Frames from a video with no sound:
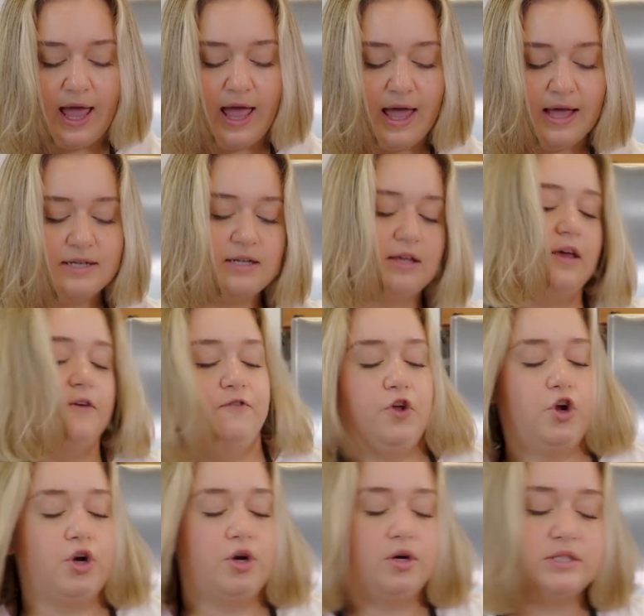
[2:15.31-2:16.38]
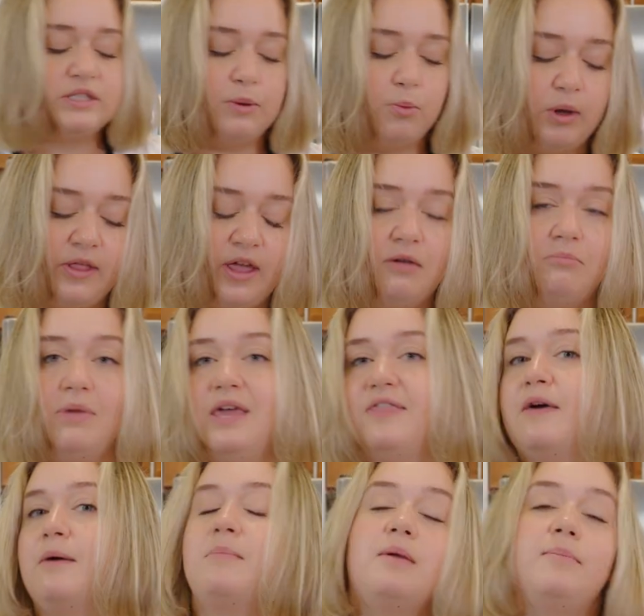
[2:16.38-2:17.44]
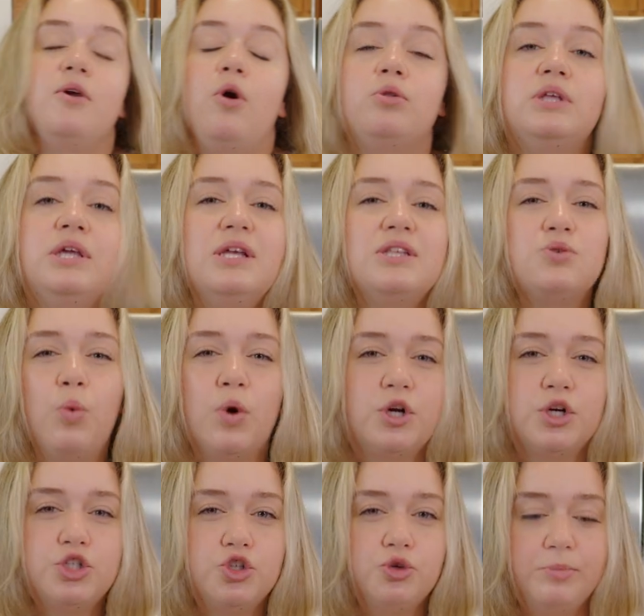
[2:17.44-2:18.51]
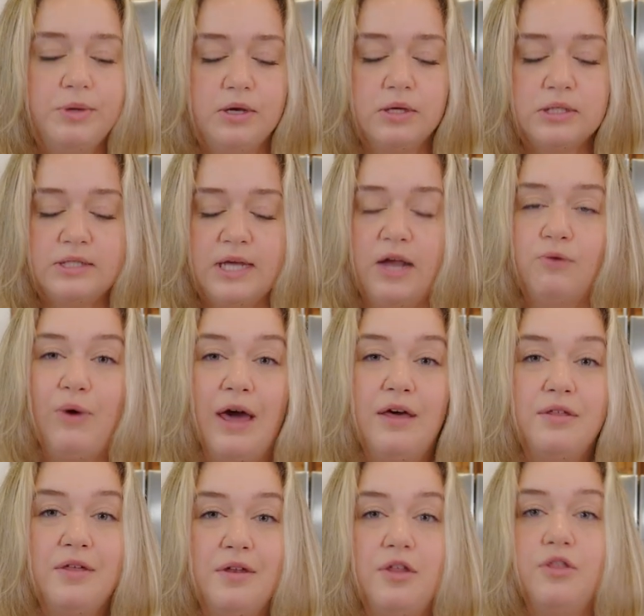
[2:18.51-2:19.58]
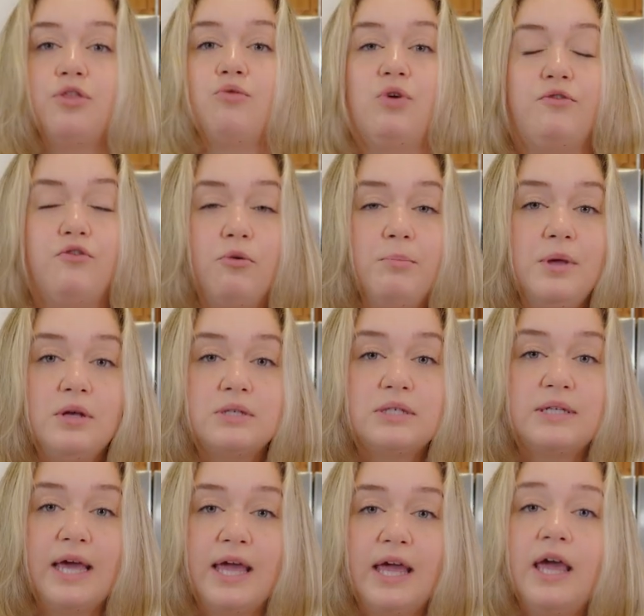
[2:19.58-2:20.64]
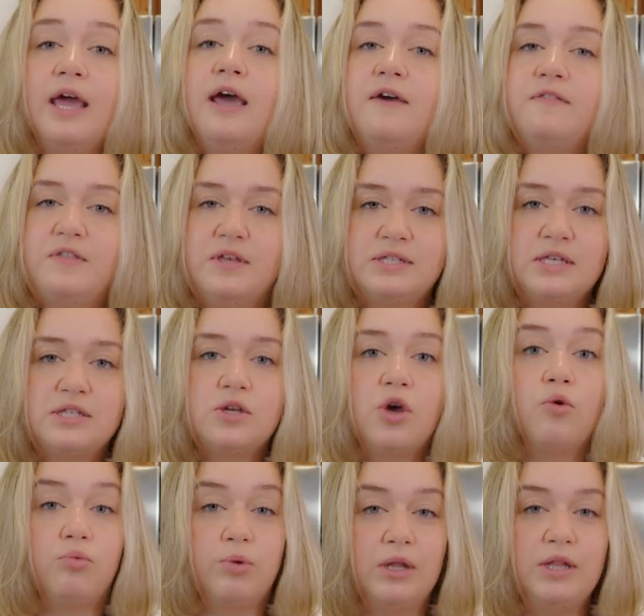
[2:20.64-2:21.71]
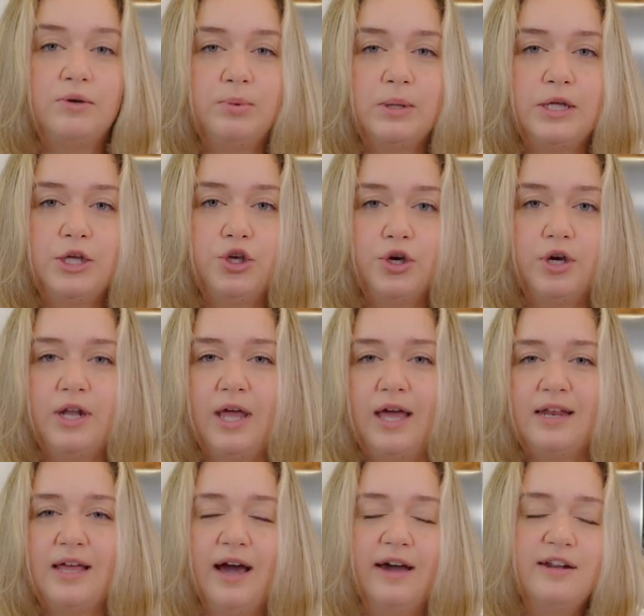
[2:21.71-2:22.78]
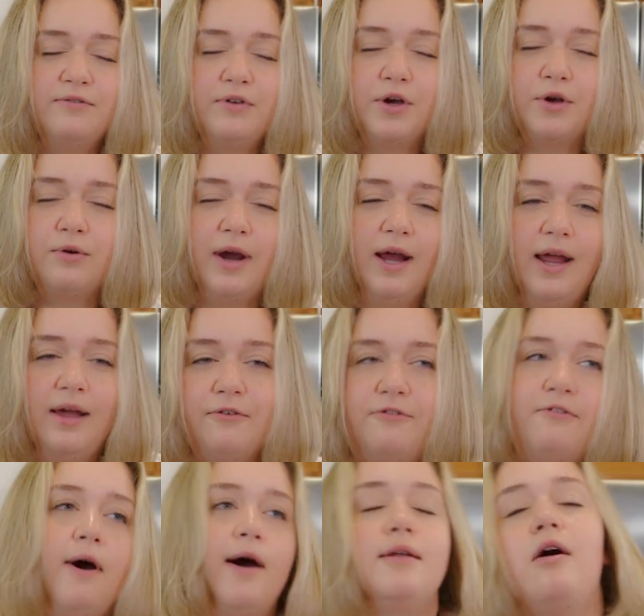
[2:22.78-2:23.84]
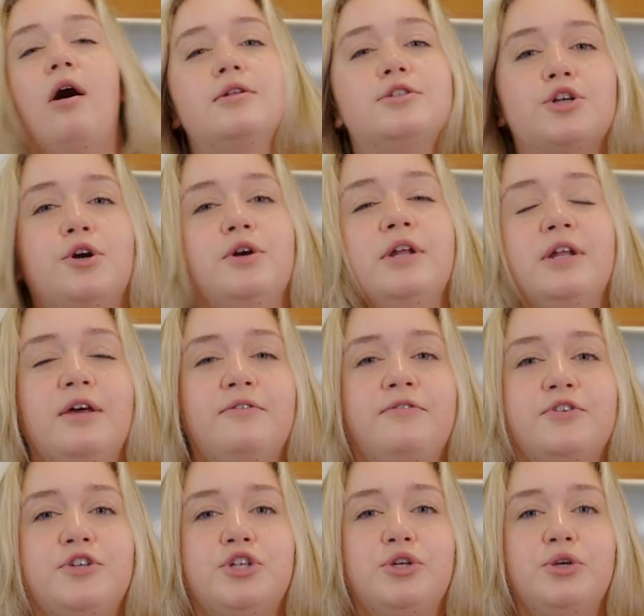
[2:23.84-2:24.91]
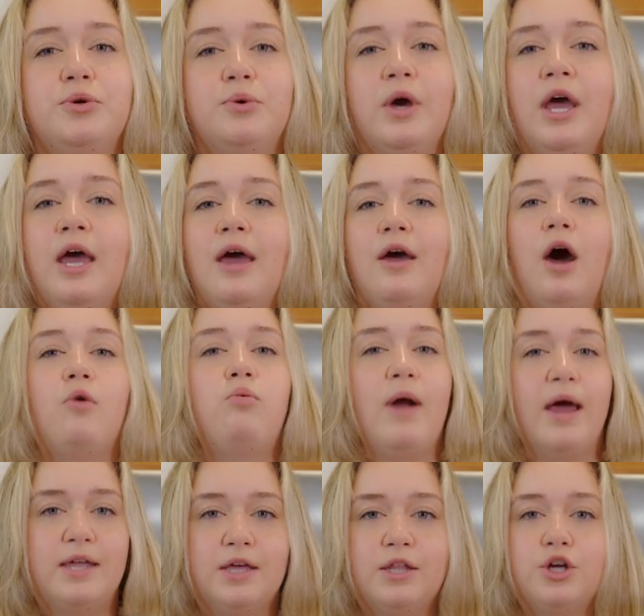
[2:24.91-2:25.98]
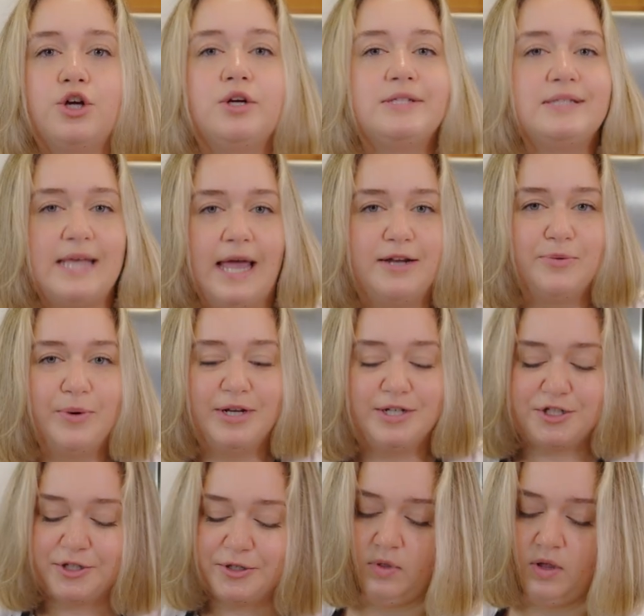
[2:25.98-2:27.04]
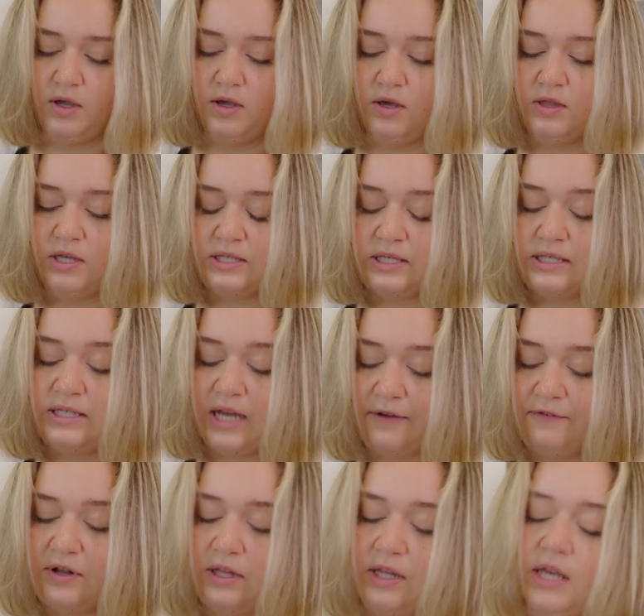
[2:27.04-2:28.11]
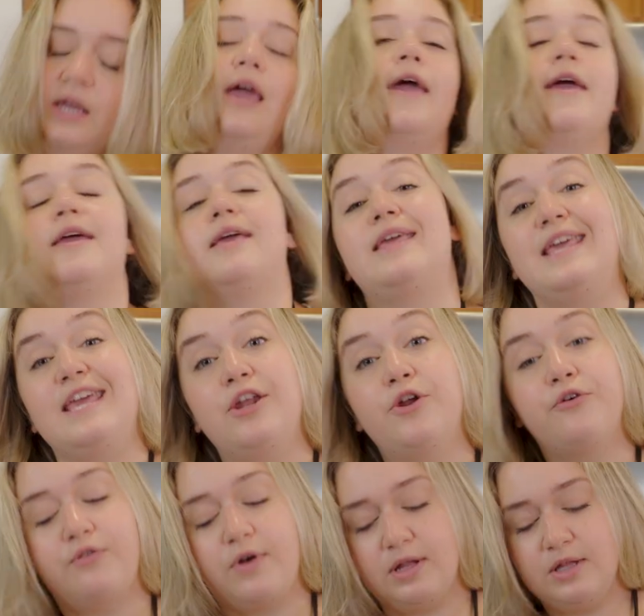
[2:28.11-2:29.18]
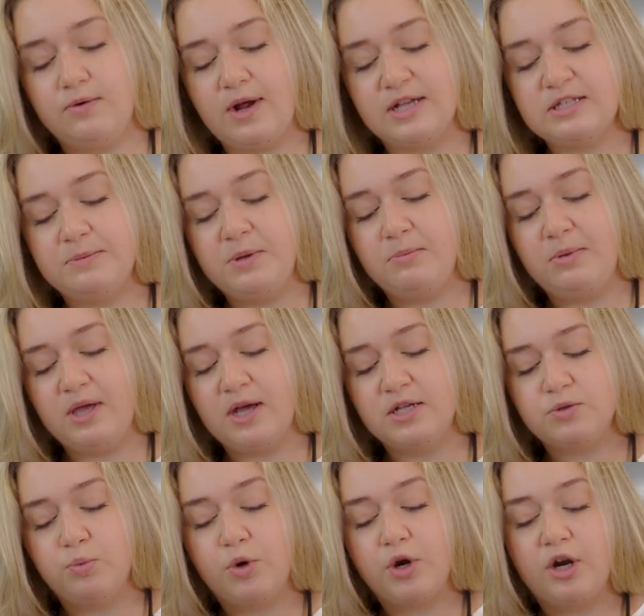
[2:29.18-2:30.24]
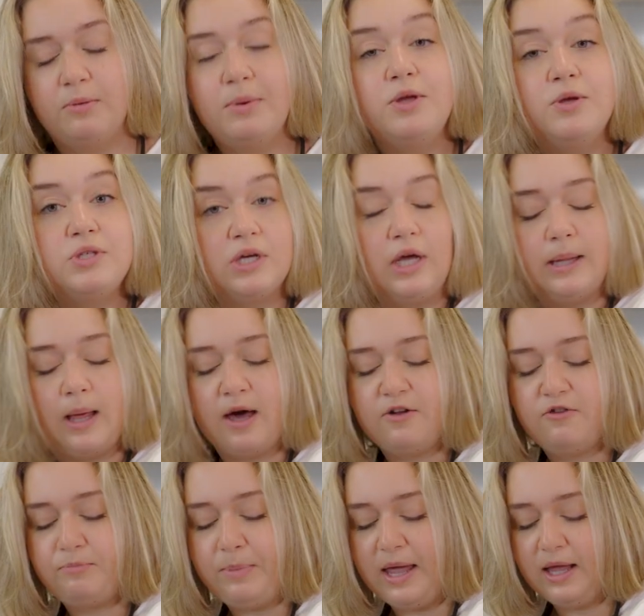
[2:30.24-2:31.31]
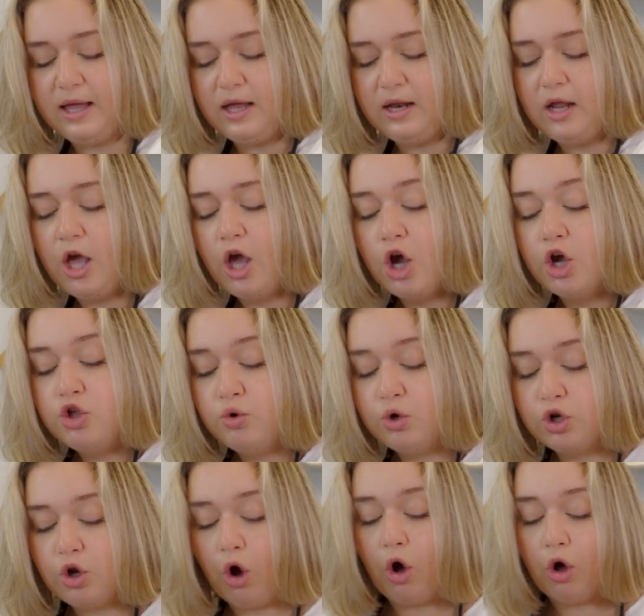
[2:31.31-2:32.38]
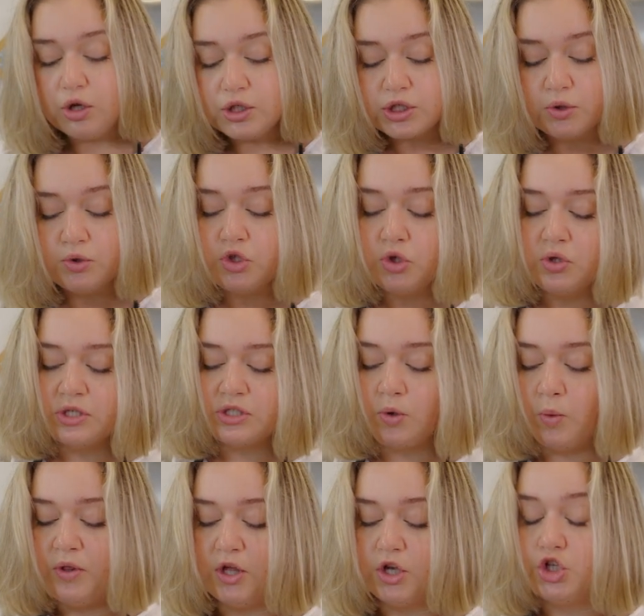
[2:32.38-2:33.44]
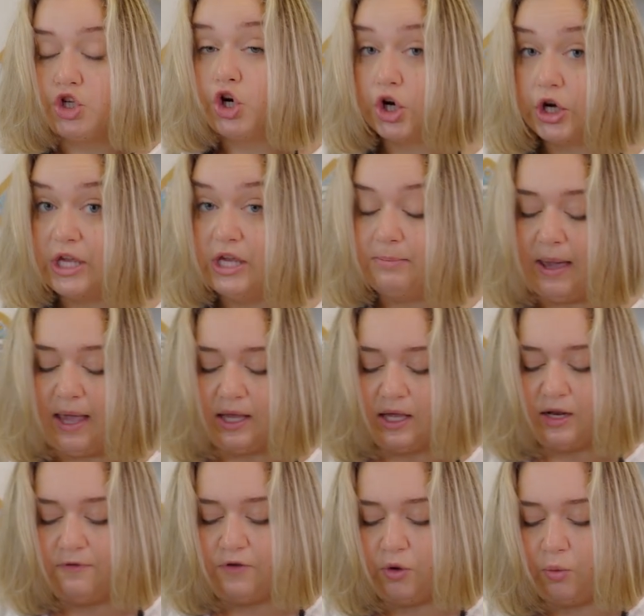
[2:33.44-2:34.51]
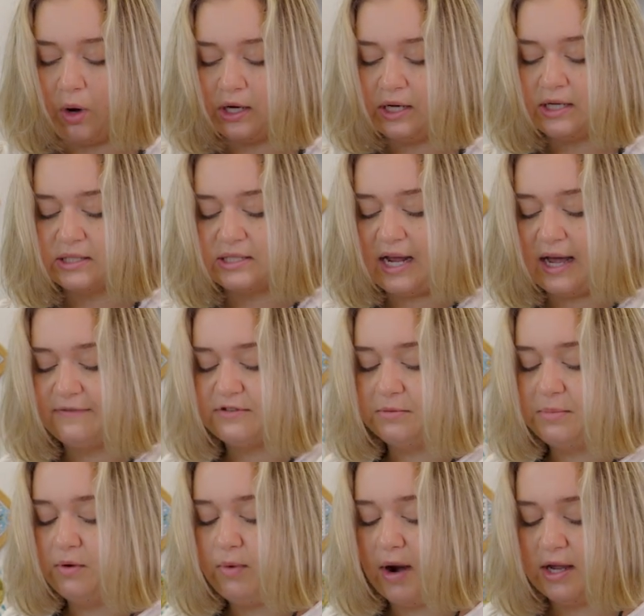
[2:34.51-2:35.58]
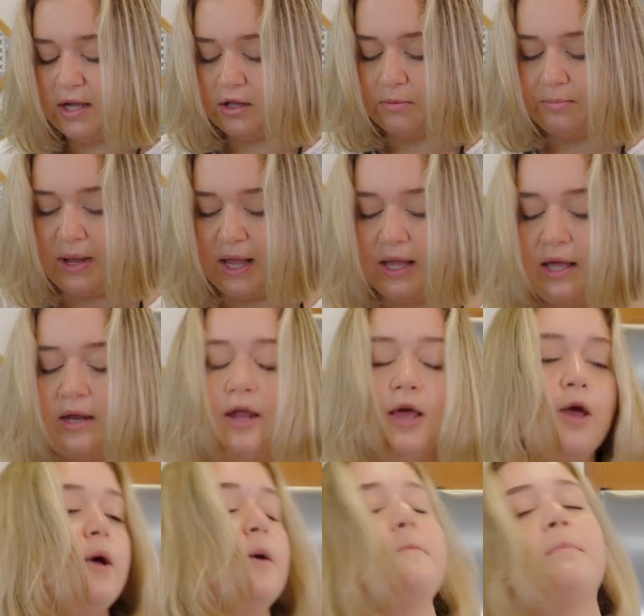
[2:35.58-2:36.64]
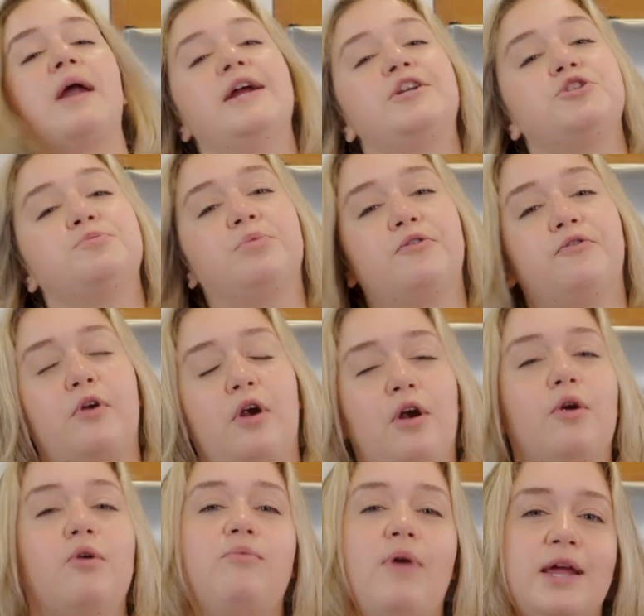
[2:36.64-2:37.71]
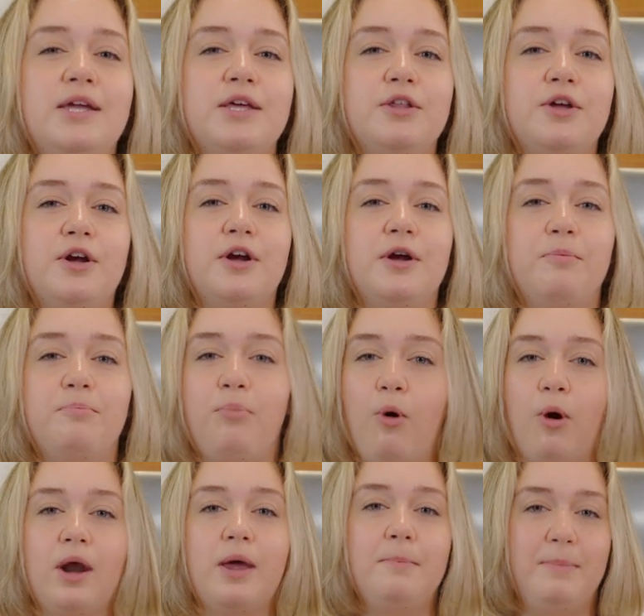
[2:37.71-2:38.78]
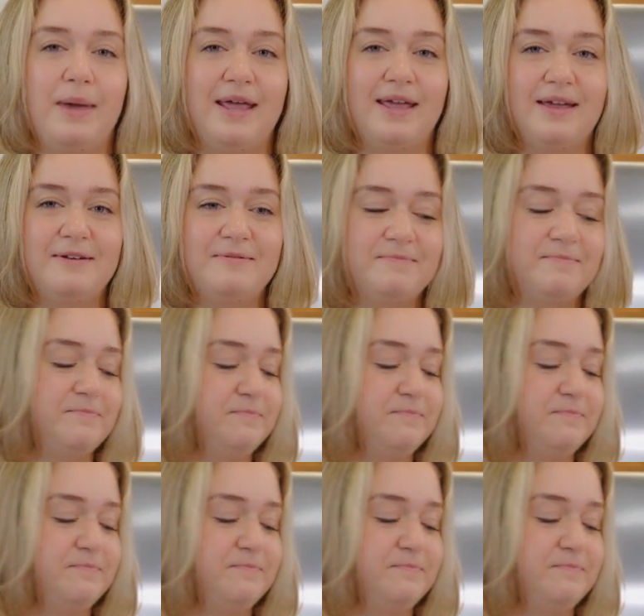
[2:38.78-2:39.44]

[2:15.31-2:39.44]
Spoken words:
And if you're someone like me that maybe only eats 1 or 2 meals a day rather than 3 full meals a day, this is really, really good and kind of a great, fun alternative to a regular sandwich. This is definitely a keto-friendly recipe because we're gonna be using a lot of bacon. You could also do this with turkey bacon if you want. It doesn't have to be regular bacon, but I just prefer regular pork bacon.